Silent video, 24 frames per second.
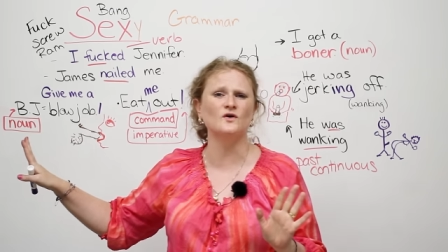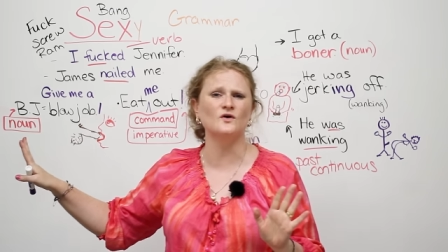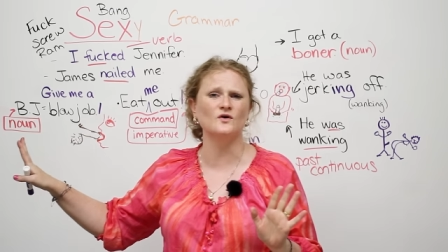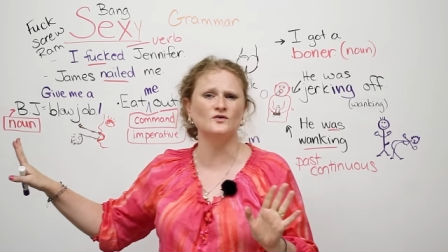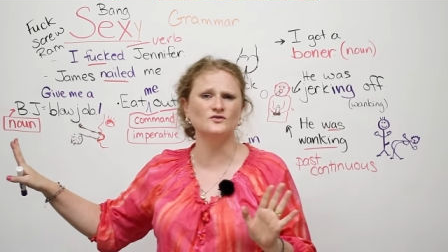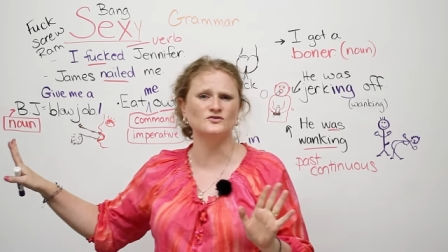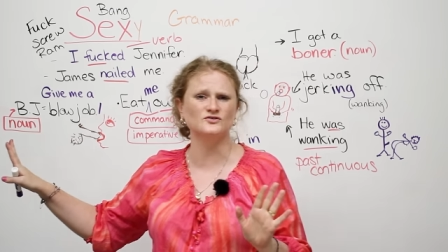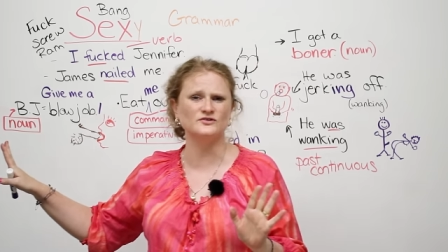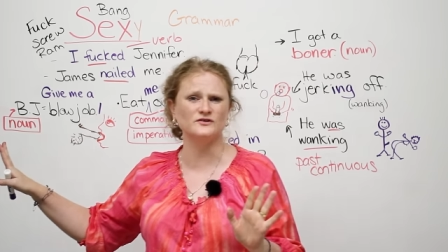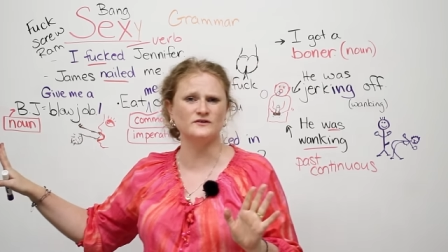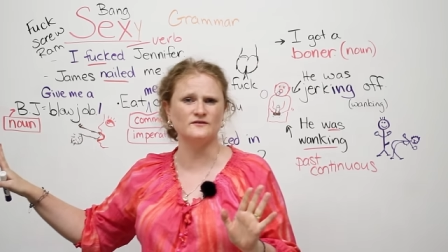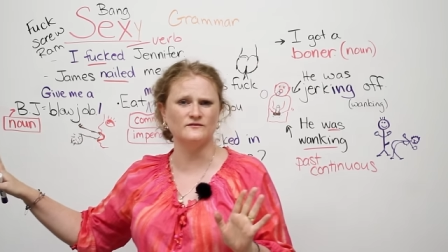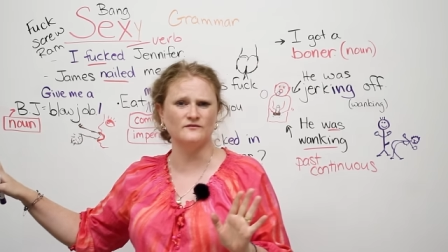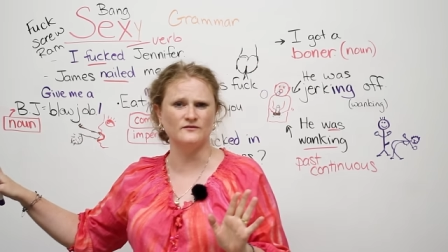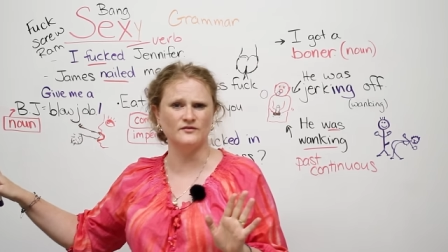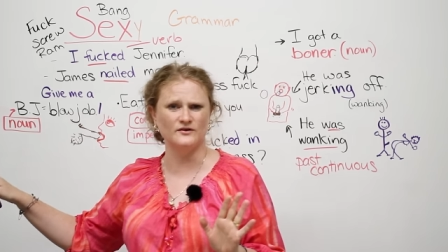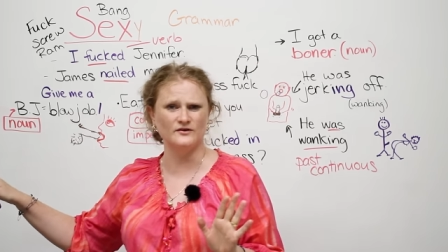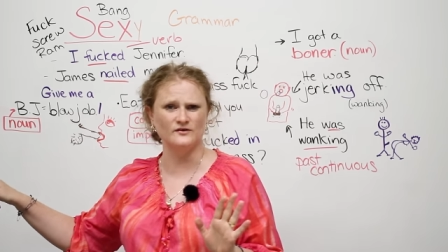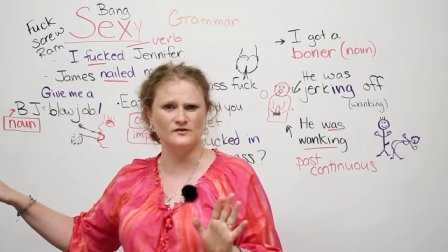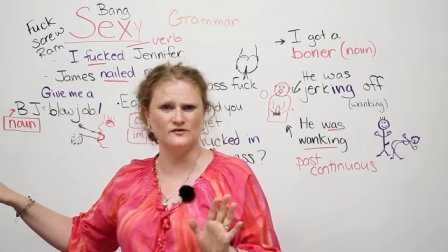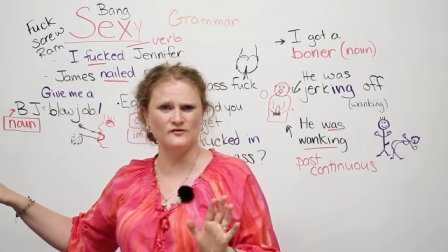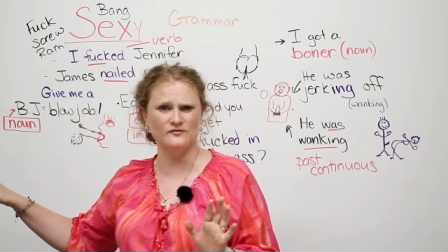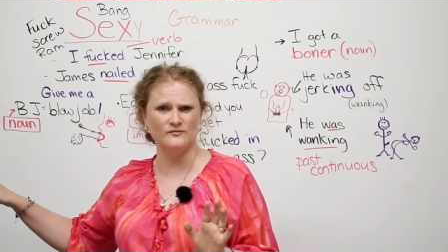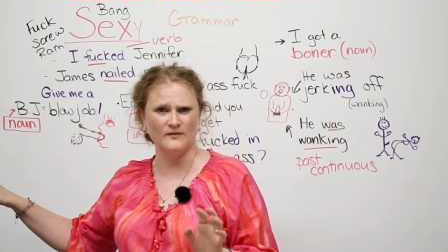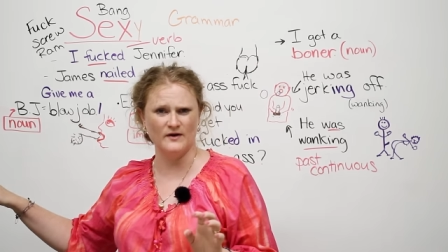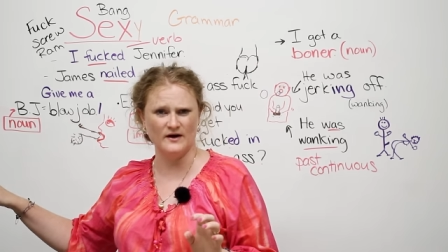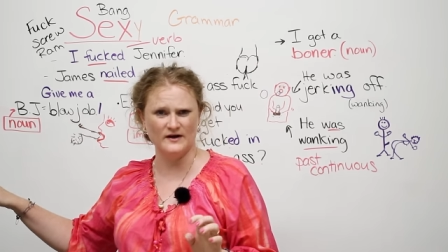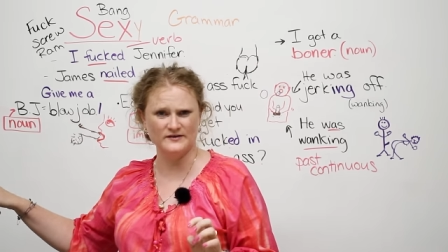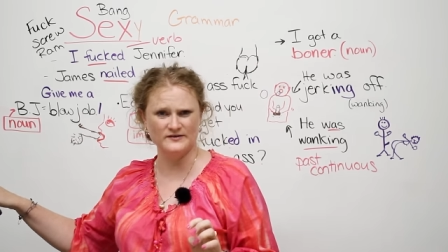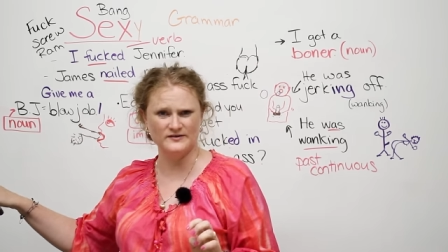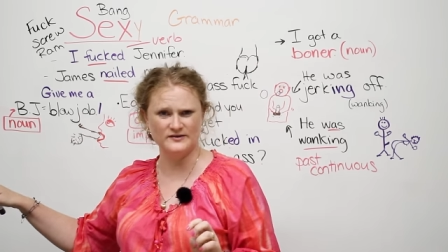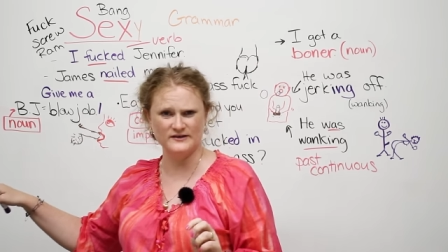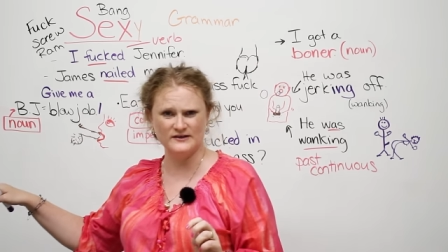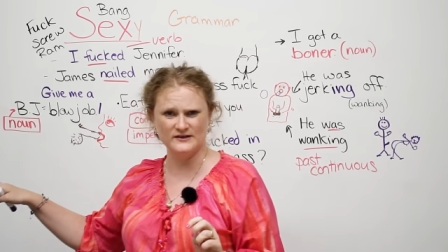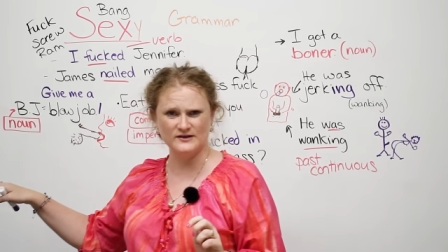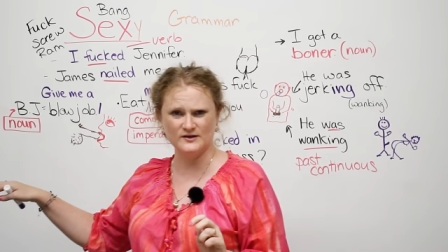ocean view of
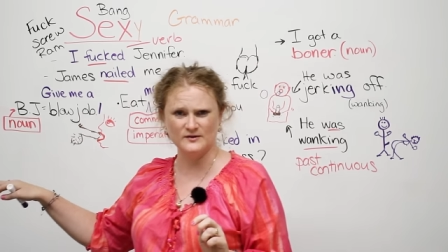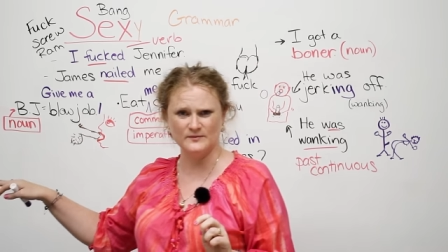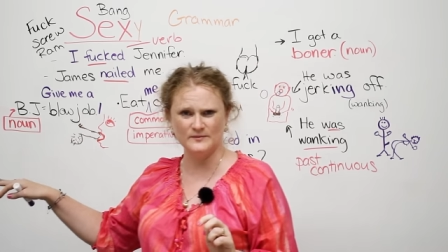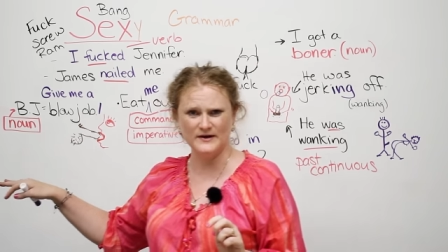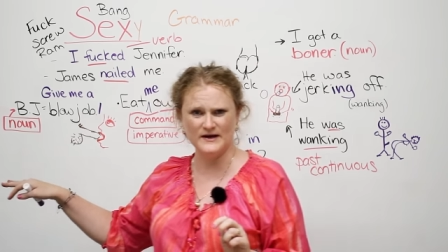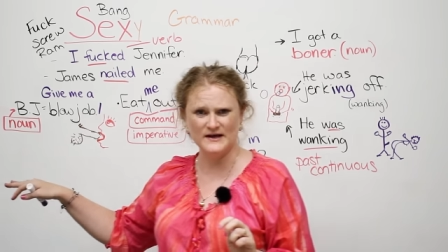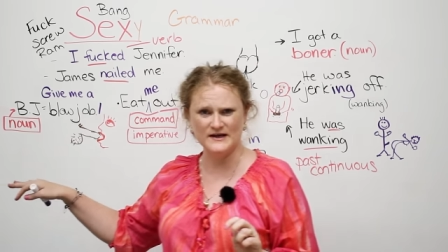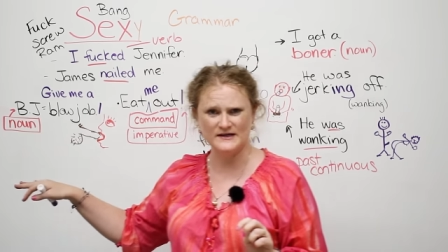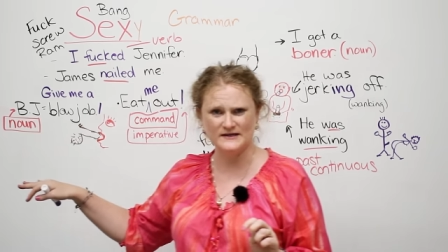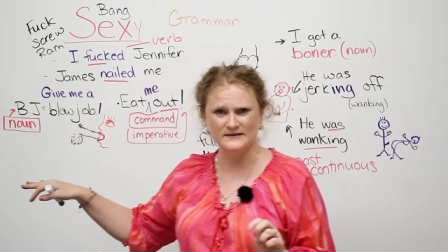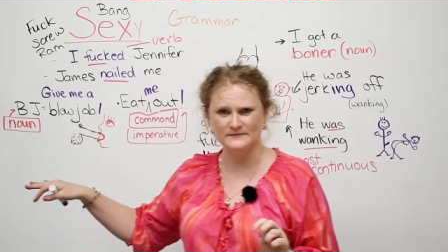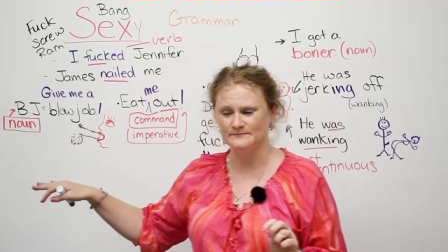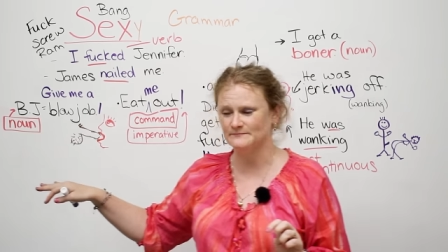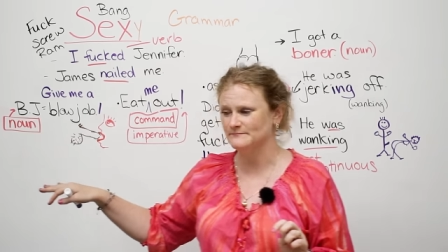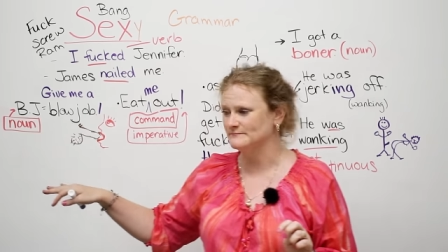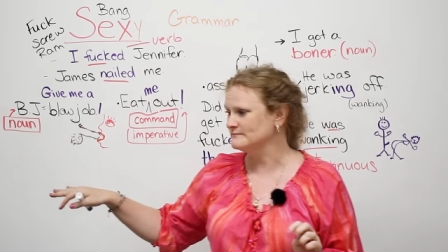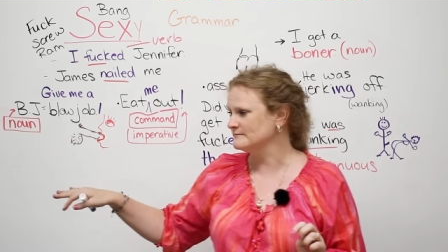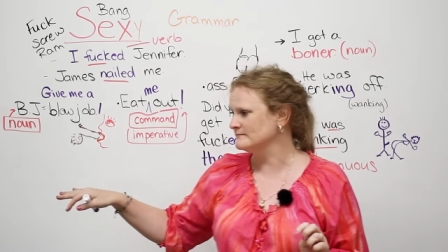Montego Bay.